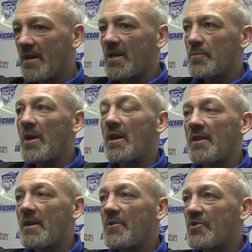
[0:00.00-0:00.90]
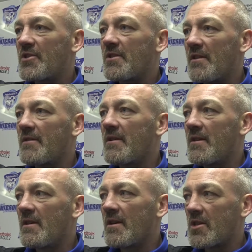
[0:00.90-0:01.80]
It's Peterhead I'm interested
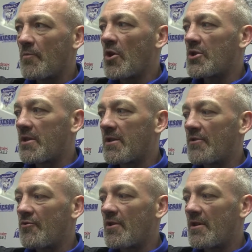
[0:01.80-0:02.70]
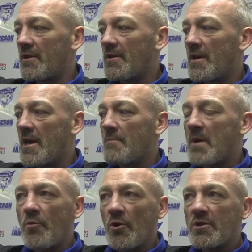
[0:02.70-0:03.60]
in. As the bar's continuing to be
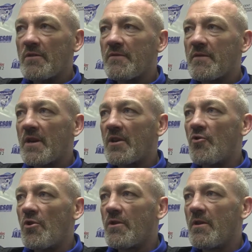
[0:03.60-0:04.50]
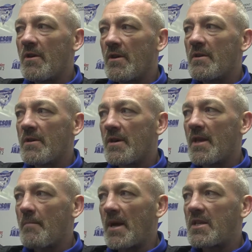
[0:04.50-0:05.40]
positive, kick on, and
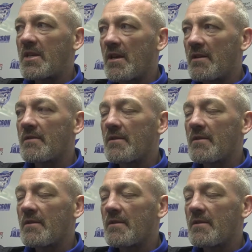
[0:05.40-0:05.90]
that mindset,